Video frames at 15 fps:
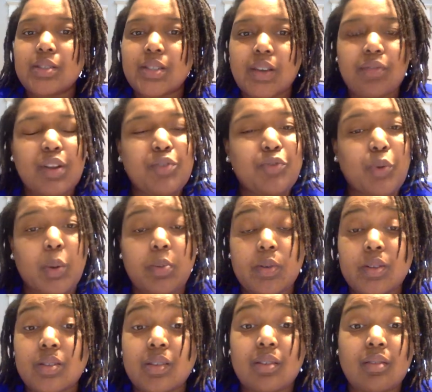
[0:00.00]

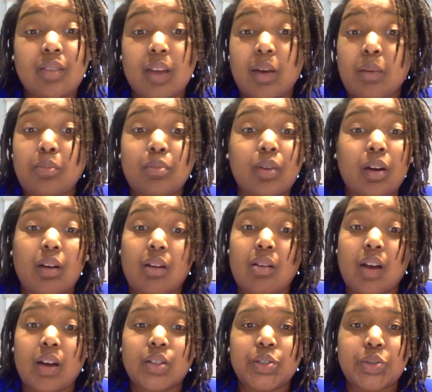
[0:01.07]
74% of them are
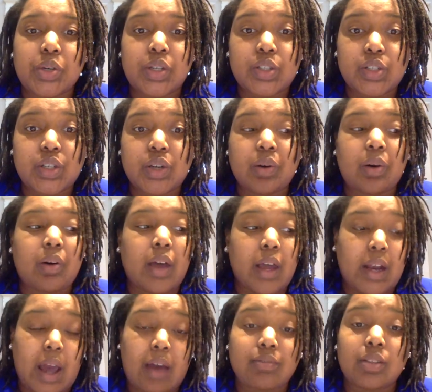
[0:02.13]
non-traditional and
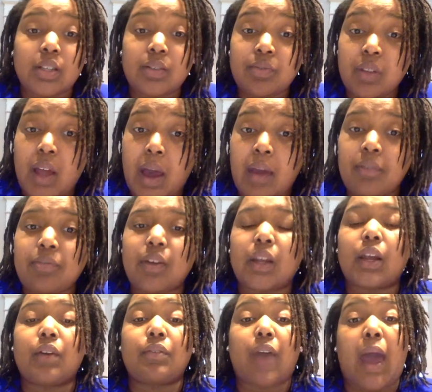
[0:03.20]
have lived life and
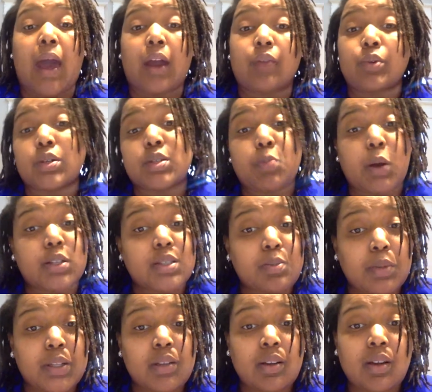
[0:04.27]
have had
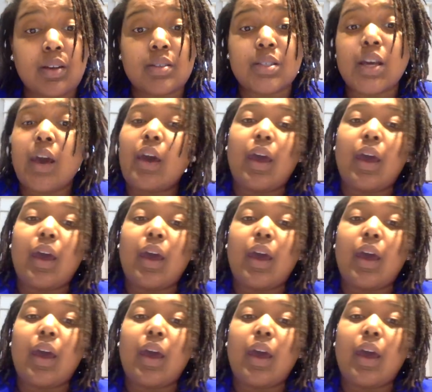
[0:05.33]
responsibilities